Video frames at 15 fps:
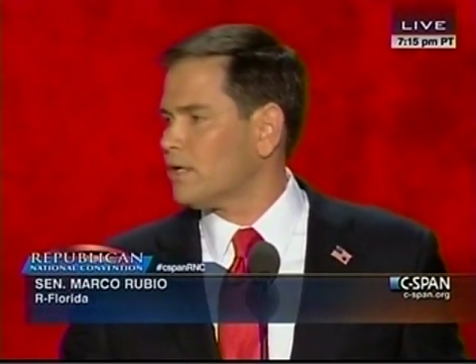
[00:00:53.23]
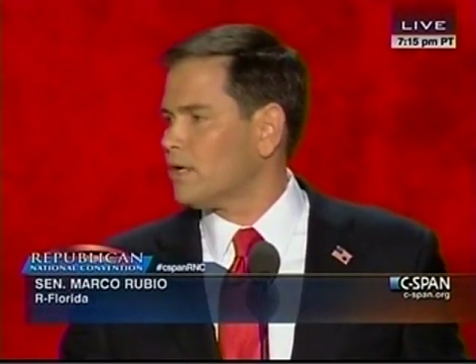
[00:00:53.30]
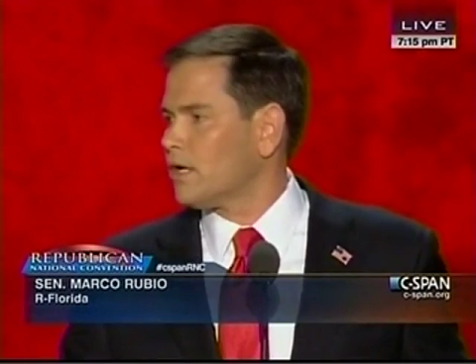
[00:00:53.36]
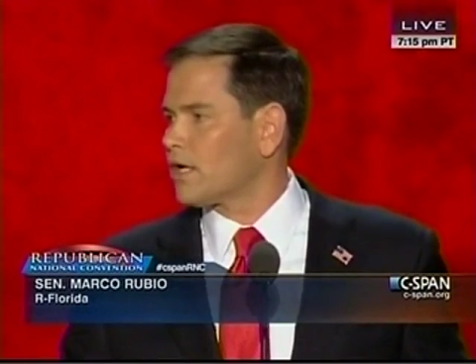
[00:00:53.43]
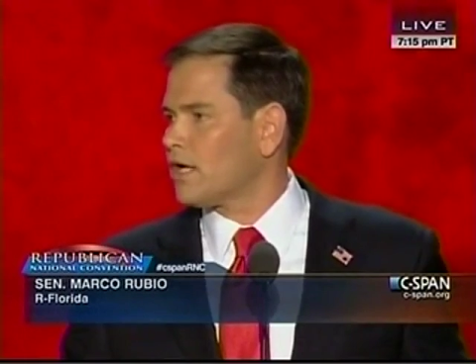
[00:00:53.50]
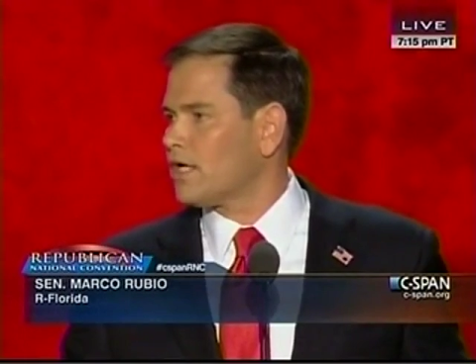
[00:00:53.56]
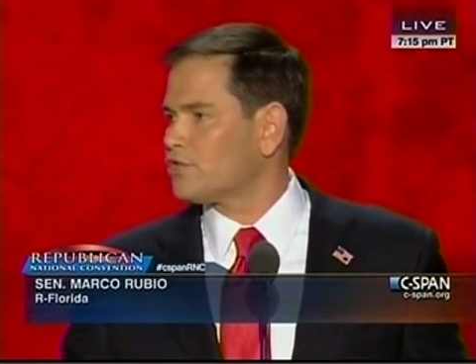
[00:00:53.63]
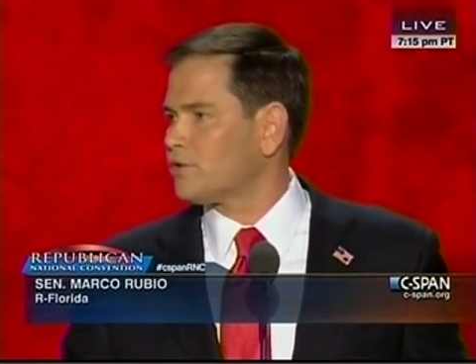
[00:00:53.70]
A
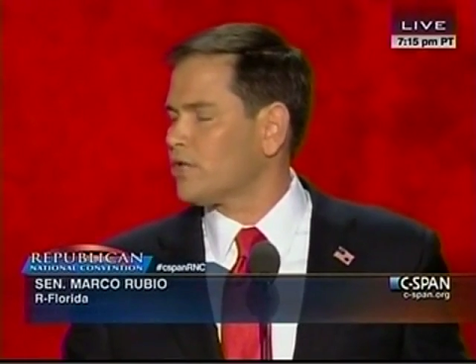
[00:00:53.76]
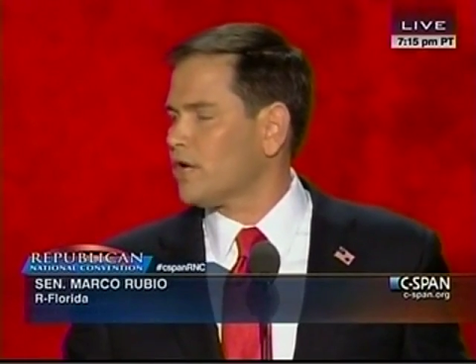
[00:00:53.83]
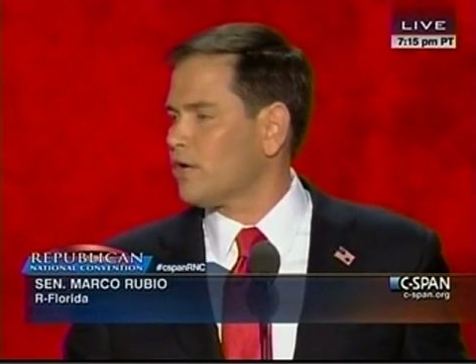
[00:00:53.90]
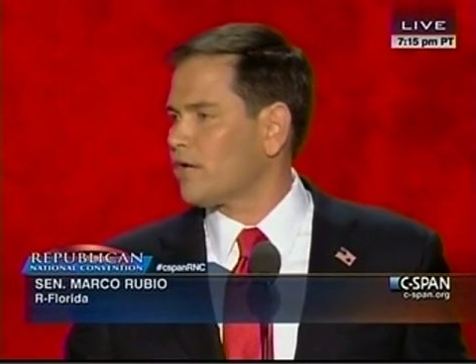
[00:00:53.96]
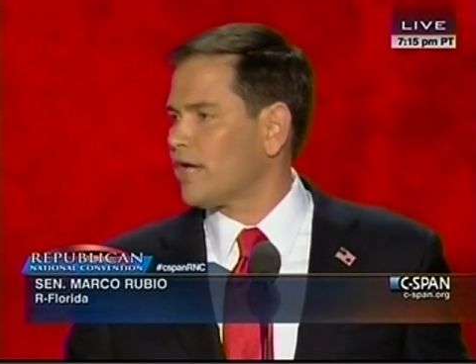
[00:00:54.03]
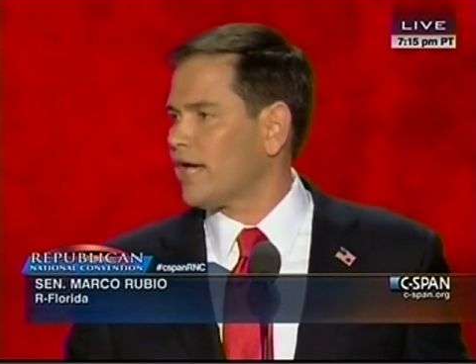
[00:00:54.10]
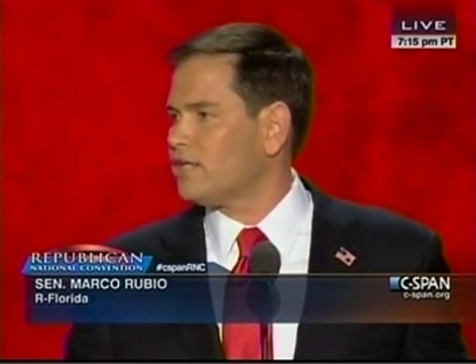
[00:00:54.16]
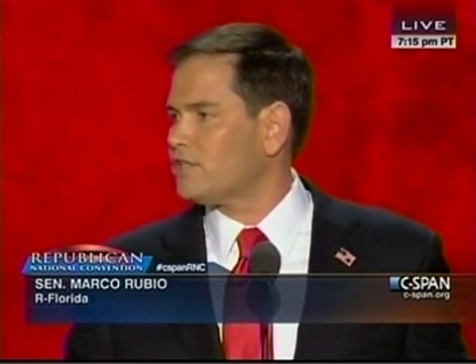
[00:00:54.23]
country
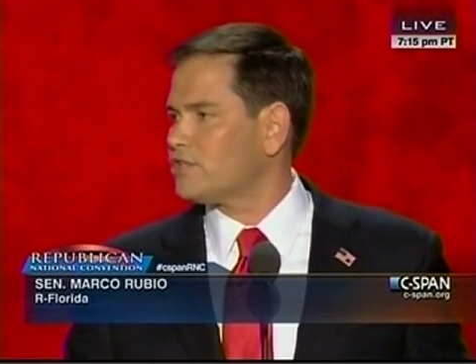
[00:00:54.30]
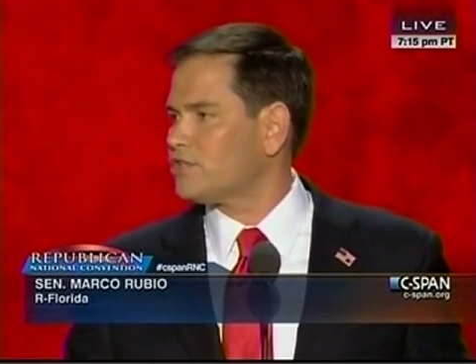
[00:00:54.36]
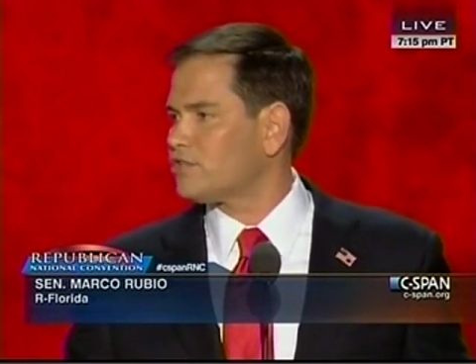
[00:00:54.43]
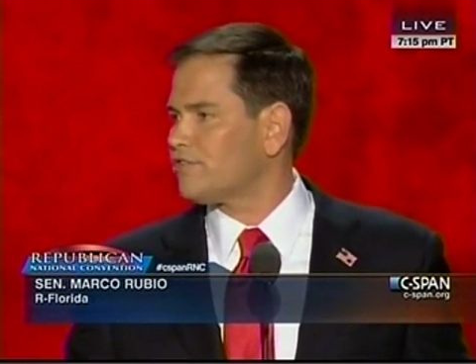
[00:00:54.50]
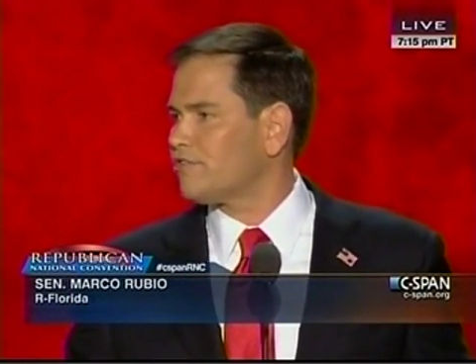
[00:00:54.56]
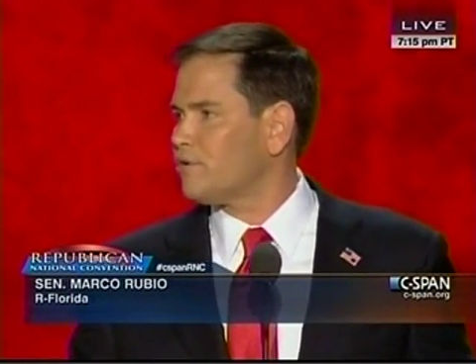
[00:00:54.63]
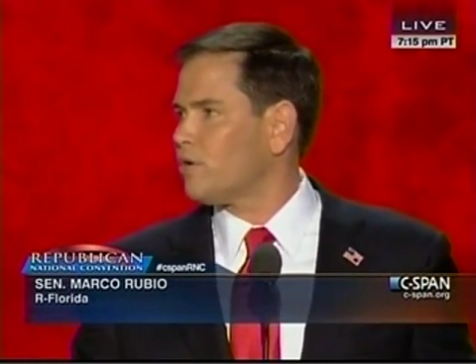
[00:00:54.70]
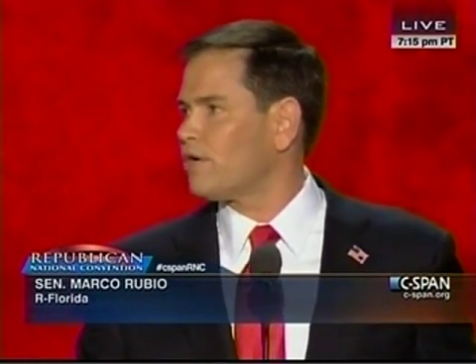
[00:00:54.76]
located just
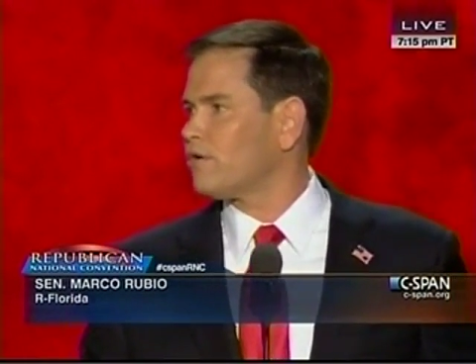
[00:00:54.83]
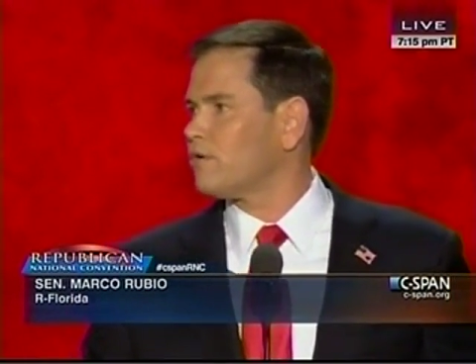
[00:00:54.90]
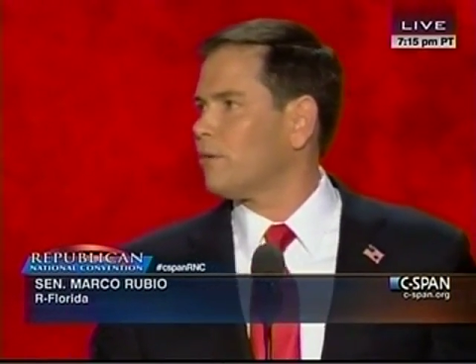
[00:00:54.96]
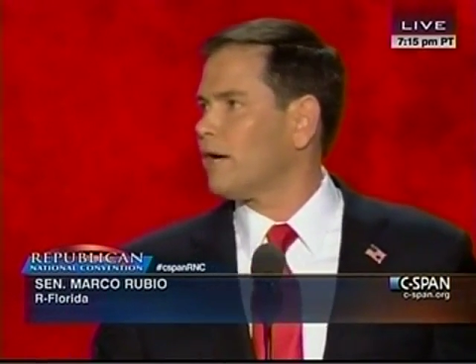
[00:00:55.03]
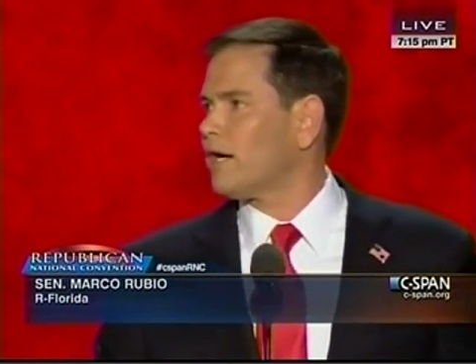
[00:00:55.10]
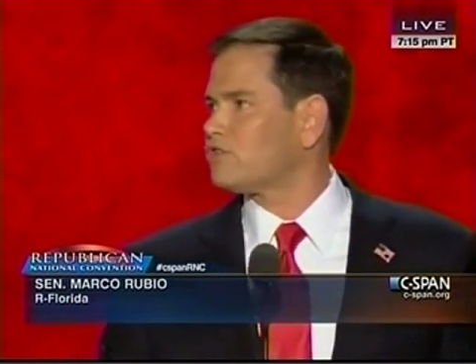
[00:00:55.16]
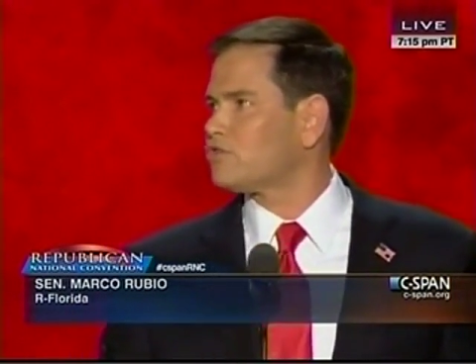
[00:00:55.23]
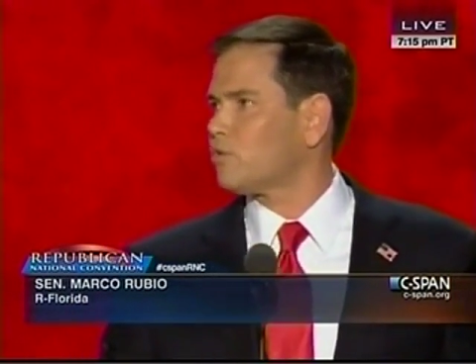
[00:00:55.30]
a few hundred
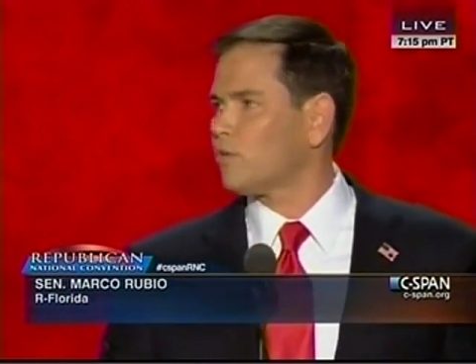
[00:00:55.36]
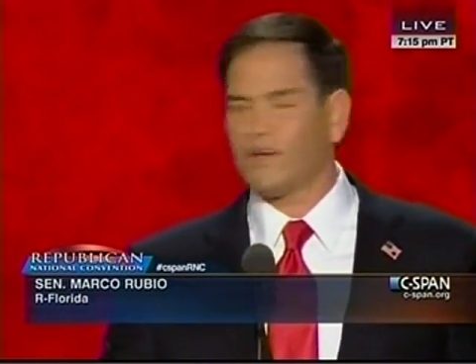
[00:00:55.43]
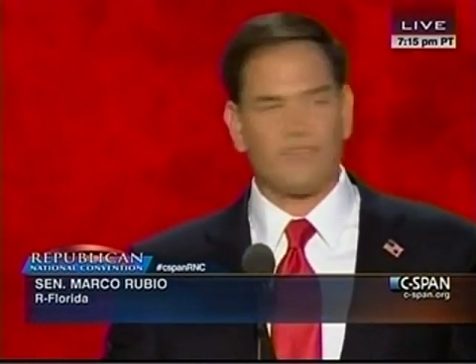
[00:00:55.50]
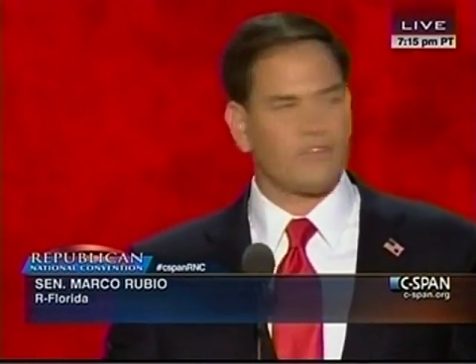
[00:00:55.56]
miles away